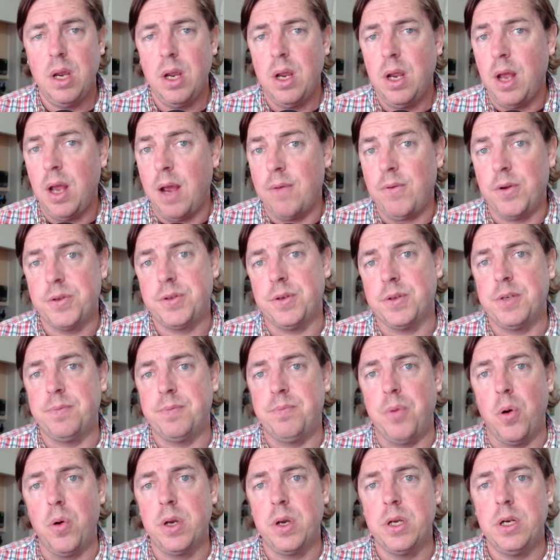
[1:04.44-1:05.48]
I've also
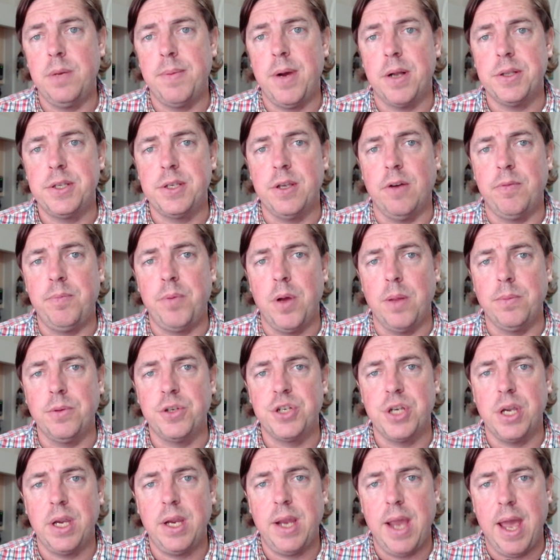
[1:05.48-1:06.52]
spoken about
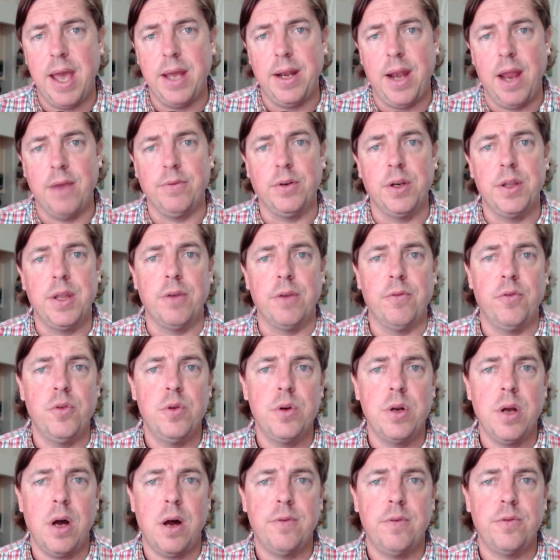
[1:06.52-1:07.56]
self-publishing at Everything Food
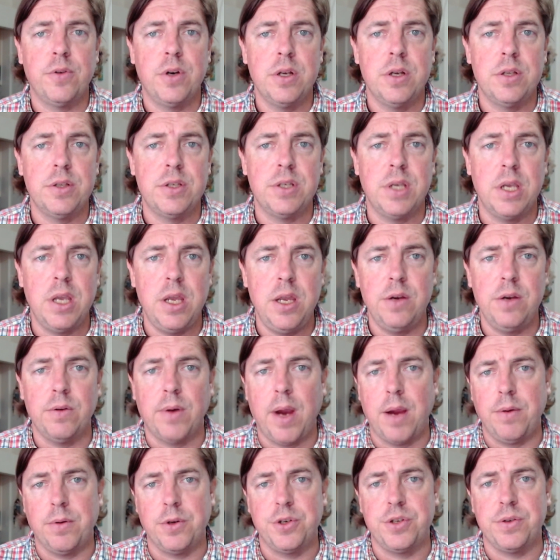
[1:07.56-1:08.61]
Conference, Eat Right
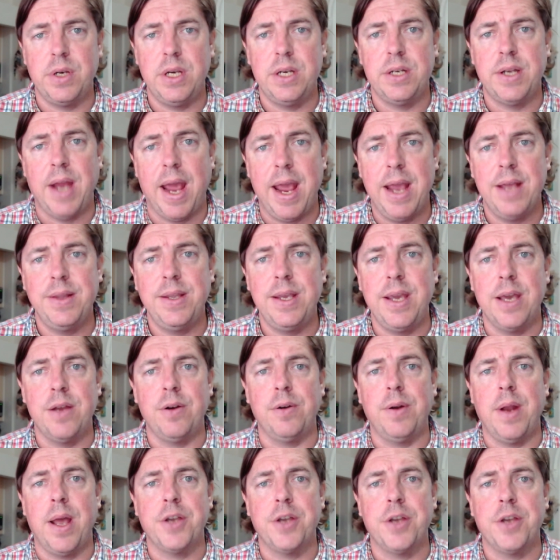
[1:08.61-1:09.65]
Retreat, and the
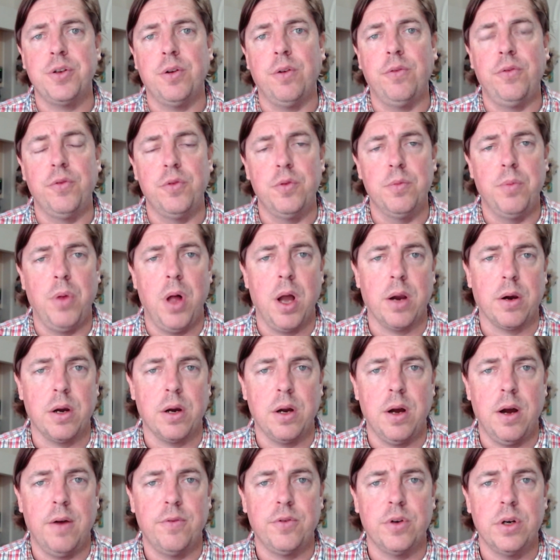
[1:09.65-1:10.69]
International Food Blogger
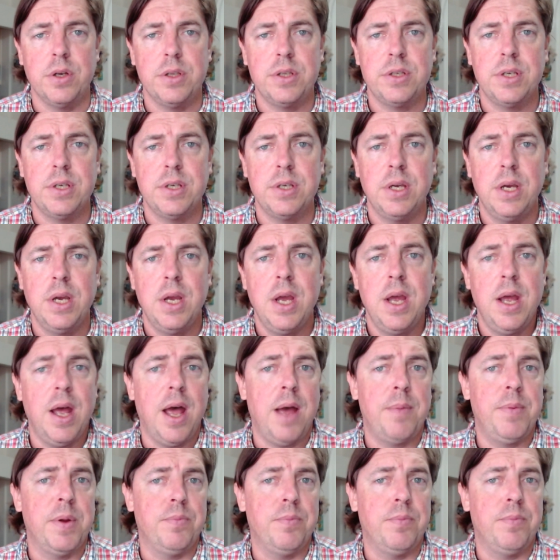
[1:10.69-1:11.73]
Conference.
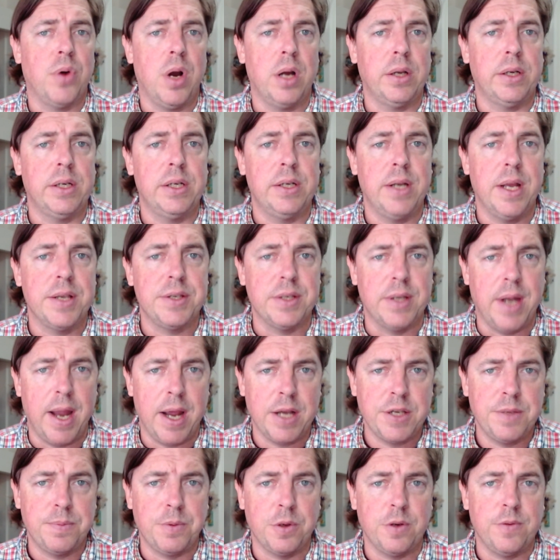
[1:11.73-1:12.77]
I've been brought in as an
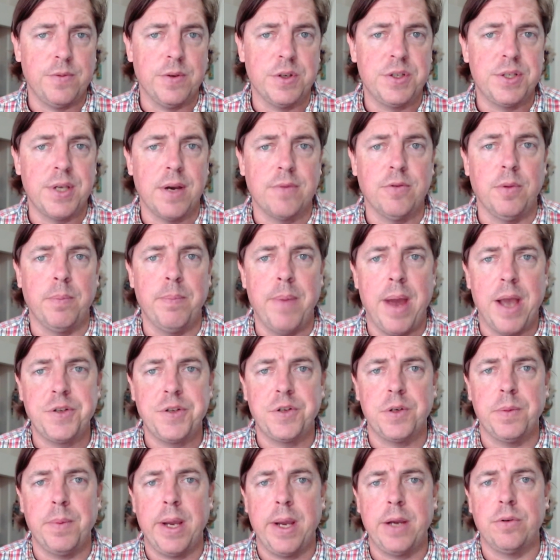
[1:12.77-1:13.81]
expert for several
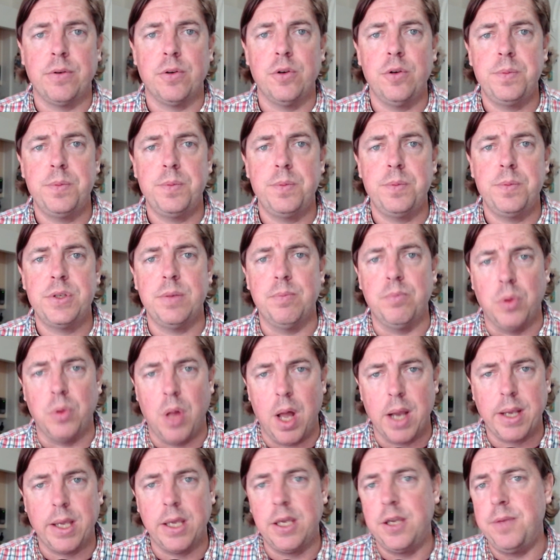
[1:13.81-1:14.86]
mastermind groups,
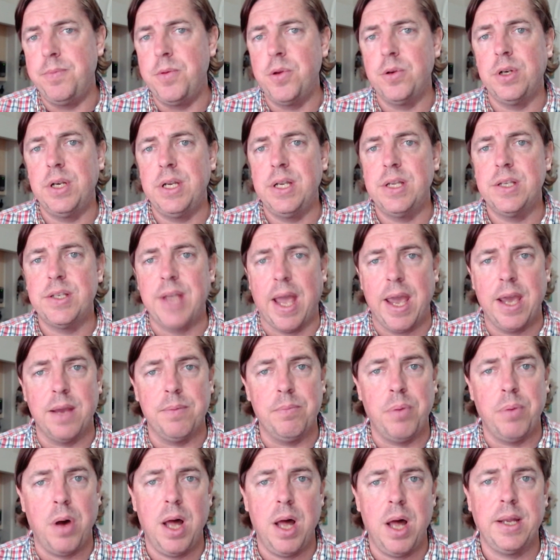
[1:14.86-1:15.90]
blogging communities, and
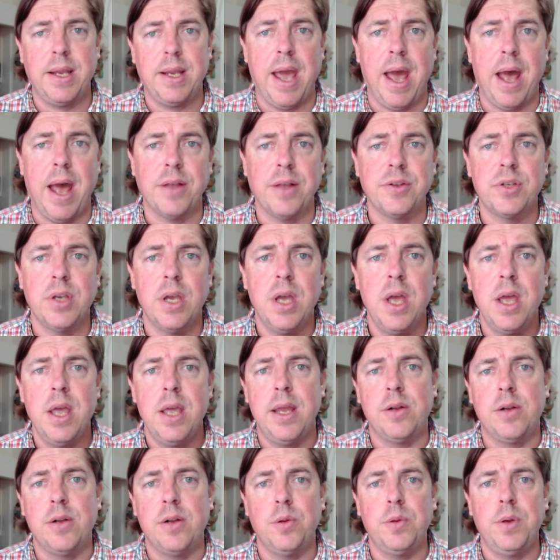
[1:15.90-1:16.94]
podcasts,
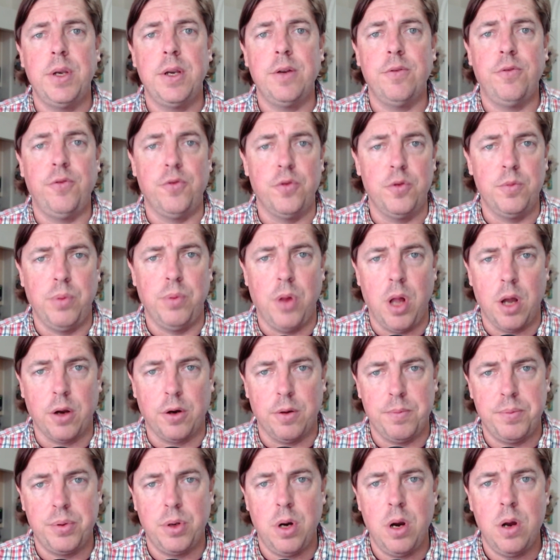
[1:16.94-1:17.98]
including Food Blogger
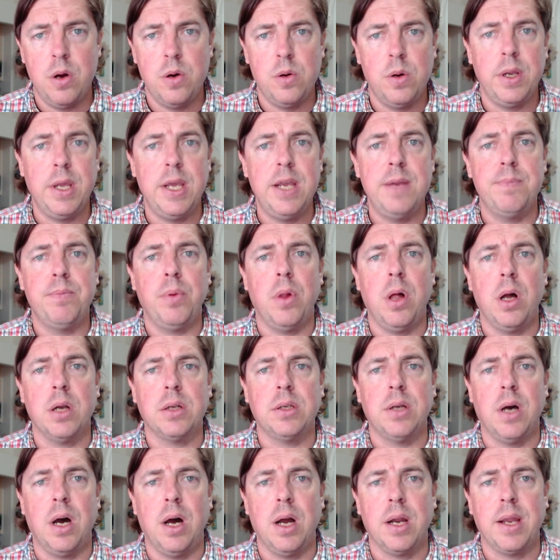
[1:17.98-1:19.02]
Pro, Eat Blog
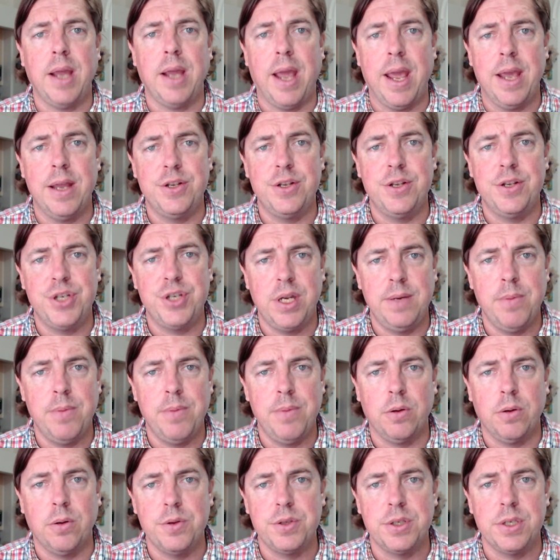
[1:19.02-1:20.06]
Talk, and Jenny
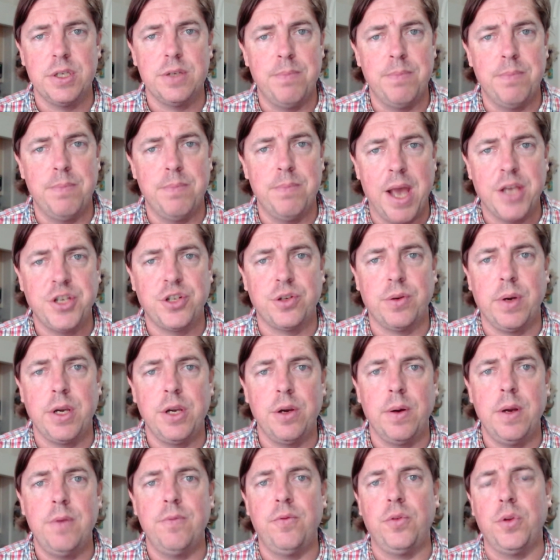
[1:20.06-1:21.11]
Melrose's Mastering
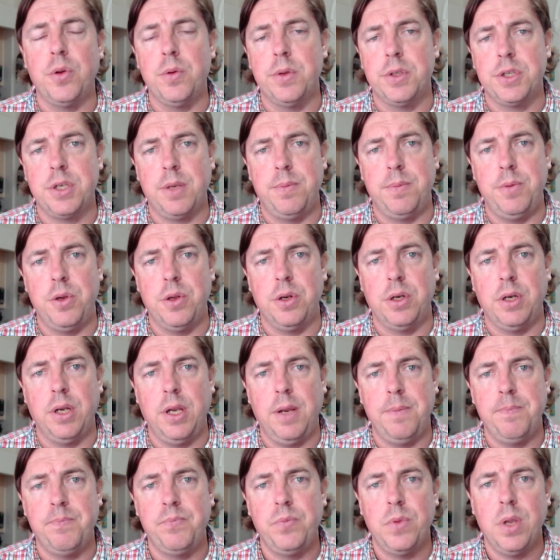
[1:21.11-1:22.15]
Your Influence community.
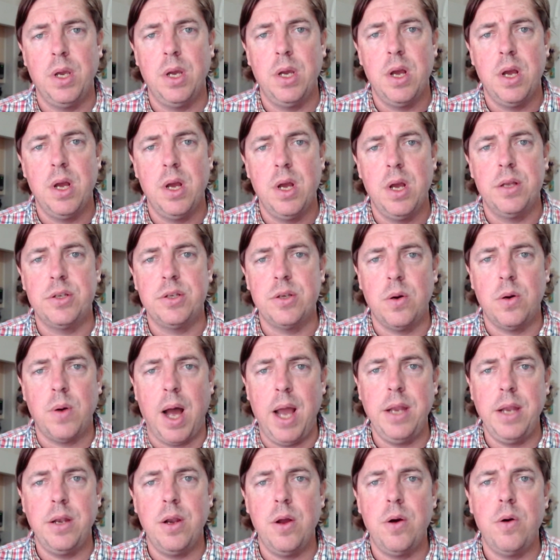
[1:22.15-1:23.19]
So
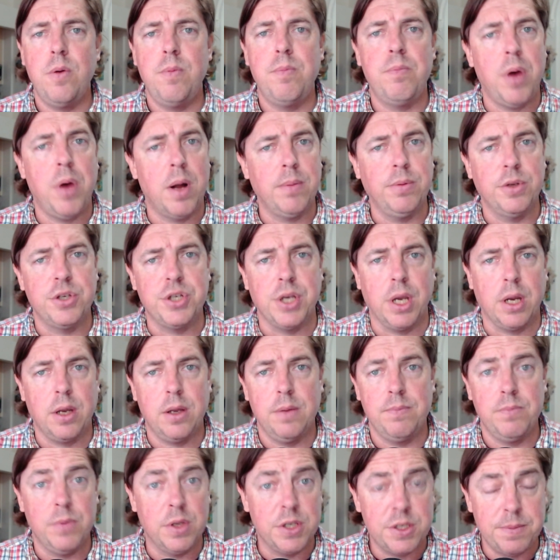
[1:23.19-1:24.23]
I know publishing,
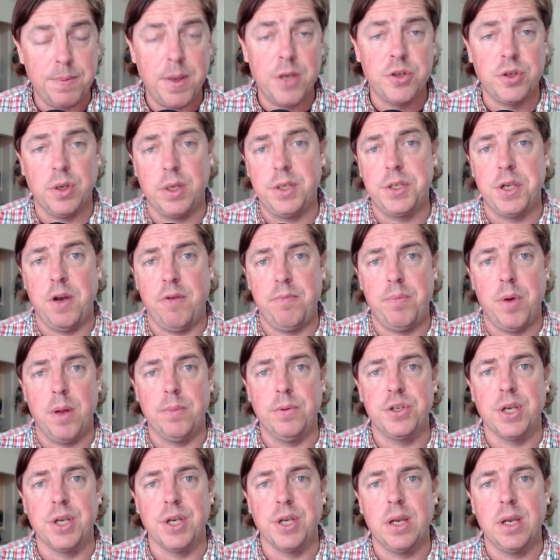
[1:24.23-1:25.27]
especially
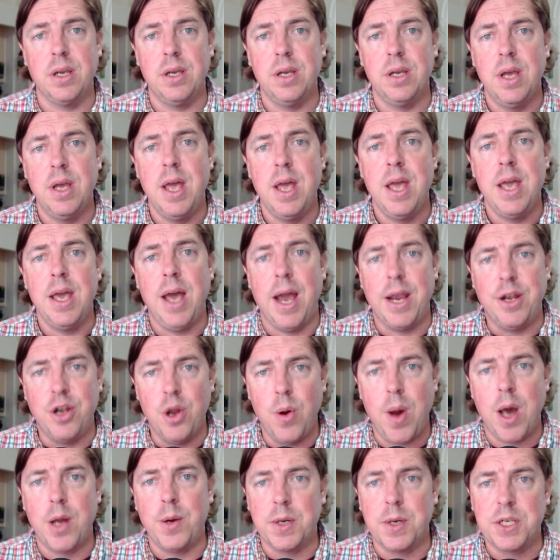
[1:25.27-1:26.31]
self-publishing. I know
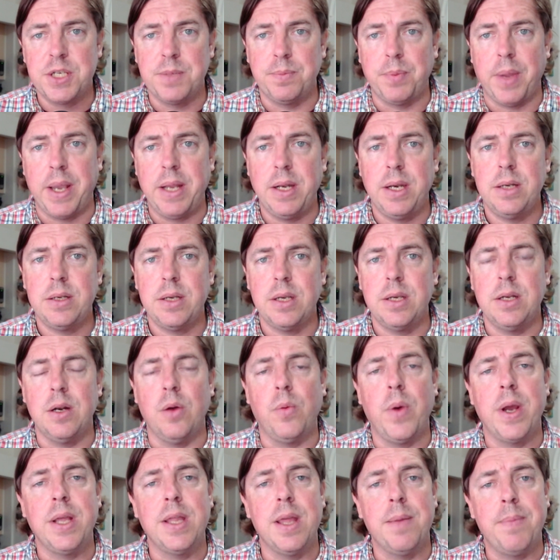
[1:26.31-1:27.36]
how to explain it in a
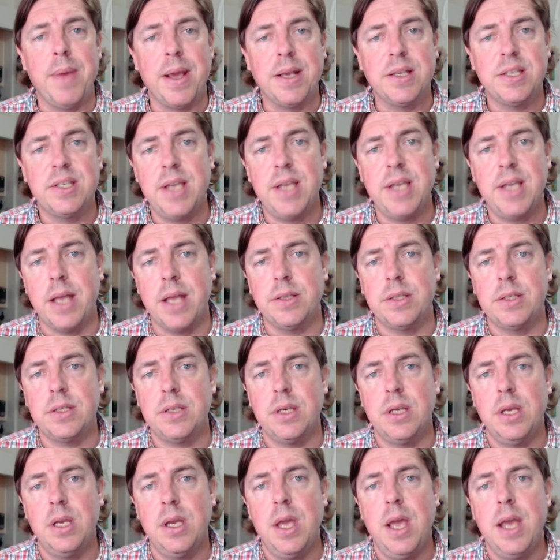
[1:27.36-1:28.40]
way that makes sense,
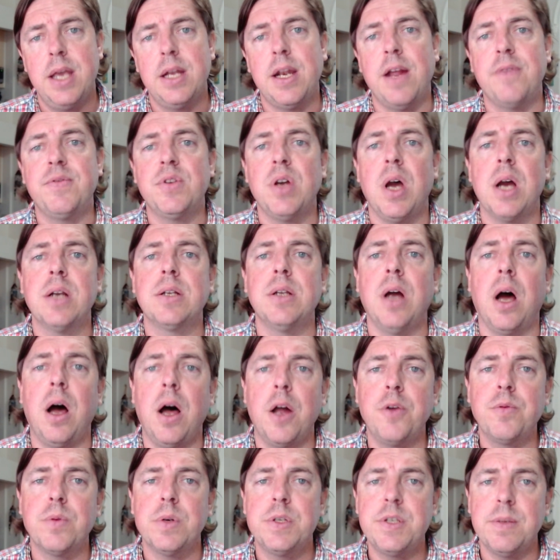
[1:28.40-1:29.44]
and I've talked to
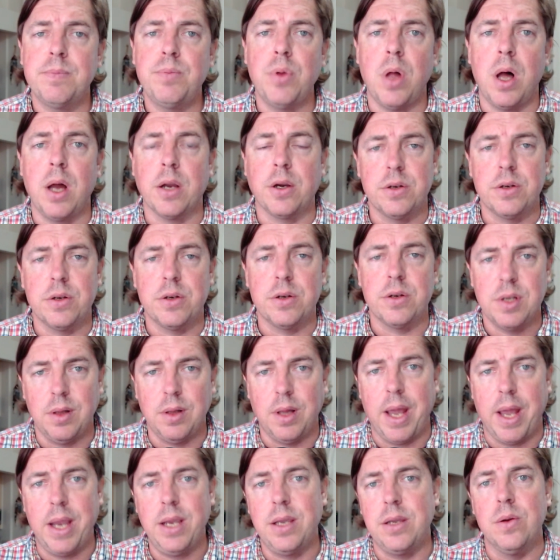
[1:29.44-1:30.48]
hundreds of bloggers
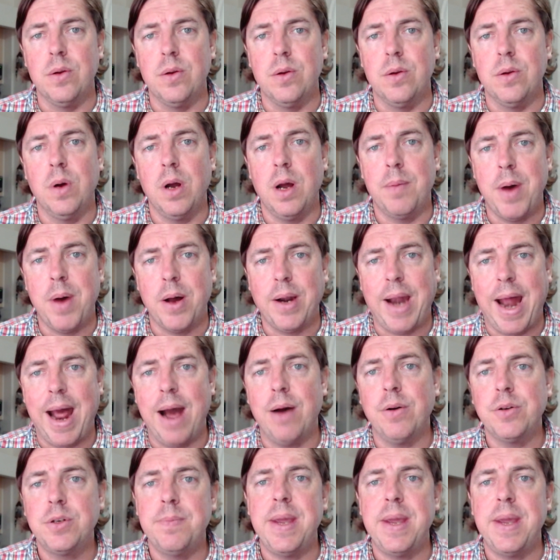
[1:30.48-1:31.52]
like you about
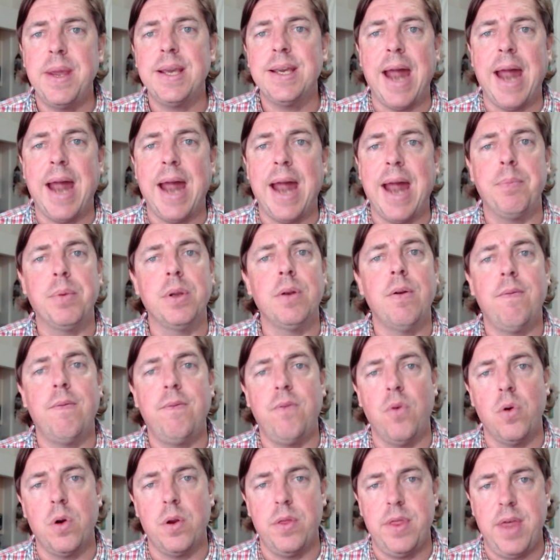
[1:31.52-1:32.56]
how to make it happen
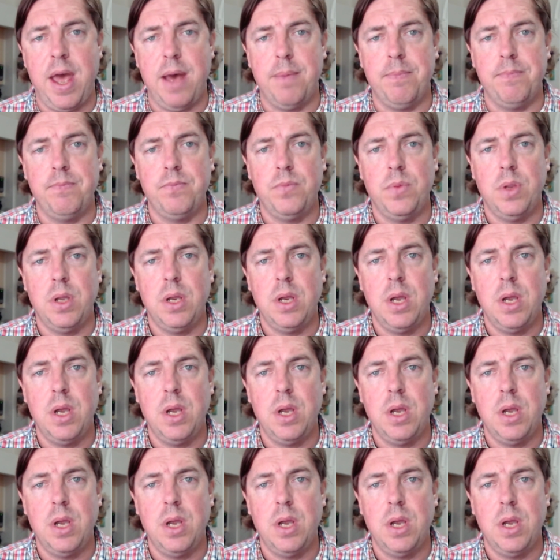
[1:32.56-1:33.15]
for them.